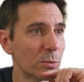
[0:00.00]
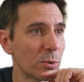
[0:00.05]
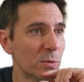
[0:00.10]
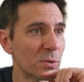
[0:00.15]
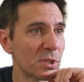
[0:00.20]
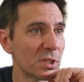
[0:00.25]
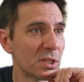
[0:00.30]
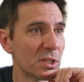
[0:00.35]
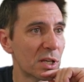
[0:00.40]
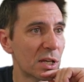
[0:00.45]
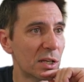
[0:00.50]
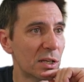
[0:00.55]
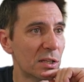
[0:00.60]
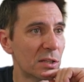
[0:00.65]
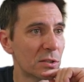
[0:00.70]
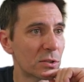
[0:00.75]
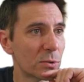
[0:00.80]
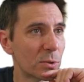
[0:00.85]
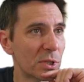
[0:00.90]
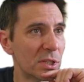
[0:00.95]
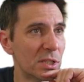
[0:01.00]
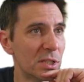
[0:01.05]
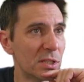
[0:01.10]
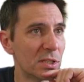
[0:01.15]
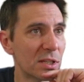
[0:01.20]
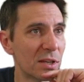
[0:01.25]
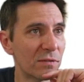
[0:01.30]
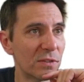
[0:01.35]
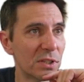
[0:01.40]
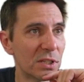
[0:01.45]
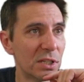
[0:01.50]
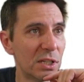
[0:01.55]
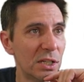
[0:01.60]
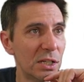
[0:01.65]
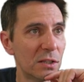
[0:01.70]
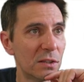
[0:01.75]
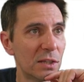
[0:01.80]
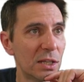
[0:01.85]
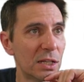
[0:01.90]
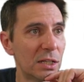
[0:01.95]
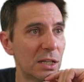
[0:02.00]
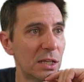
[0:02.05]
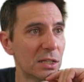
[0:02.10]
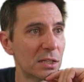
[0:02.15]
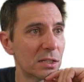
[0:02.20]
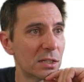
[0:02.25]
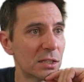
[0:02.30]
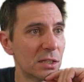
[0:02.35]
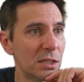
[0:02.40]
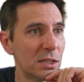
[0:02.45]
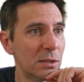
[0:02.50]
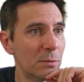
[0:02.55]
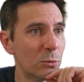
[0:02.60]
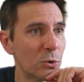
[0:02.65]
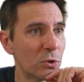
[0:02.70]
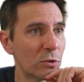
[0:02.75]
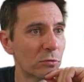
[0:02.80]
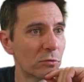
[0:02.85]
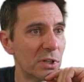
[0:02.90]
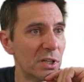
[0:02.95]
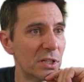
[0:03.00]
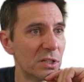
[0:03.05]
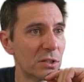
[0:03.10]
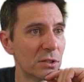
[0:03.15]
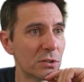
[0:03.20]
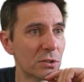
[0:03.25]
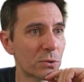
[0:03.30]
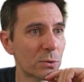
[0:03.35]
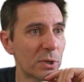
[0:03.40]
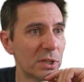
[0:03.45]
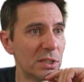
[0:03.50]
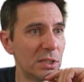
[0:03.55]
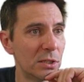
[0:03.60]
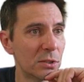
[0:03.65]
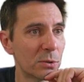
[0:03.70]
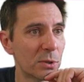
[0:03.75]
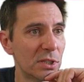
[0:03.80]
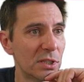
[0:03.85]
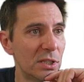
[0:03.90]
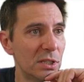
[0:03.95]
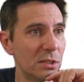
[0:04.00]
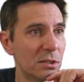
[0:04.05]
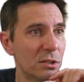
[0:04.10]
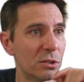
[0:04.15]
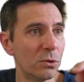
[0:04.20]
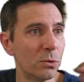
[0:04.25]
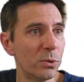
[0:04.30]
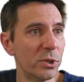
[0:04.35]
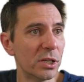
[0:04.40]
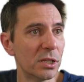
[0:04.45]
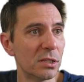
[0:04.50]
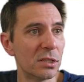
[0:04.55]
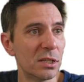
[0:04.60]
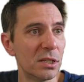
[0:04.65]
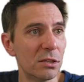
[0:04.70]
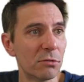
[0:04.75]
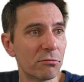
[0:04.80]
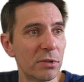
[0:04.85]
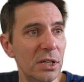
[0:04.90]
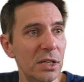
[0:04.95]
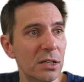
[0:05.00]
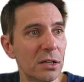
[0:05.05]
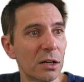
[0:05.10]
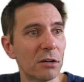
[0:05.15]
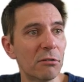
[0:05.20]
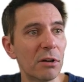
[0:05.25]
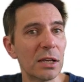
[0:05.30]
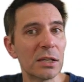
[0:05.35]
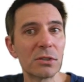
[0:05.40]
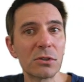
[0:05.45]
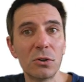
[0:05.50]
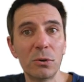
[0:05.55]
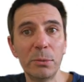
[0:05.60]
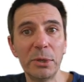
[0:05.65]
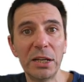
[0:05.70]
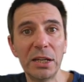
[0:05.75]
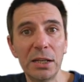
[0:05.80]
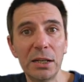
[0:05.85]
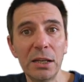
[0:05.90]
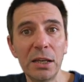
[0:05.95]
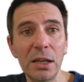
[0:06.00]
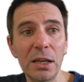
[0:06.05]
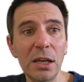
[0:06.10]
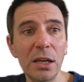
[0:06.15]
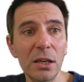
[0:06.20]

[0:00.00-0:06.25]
What was it saying in 2017? And then let's see more recent 2022. We can see the redirects coming in.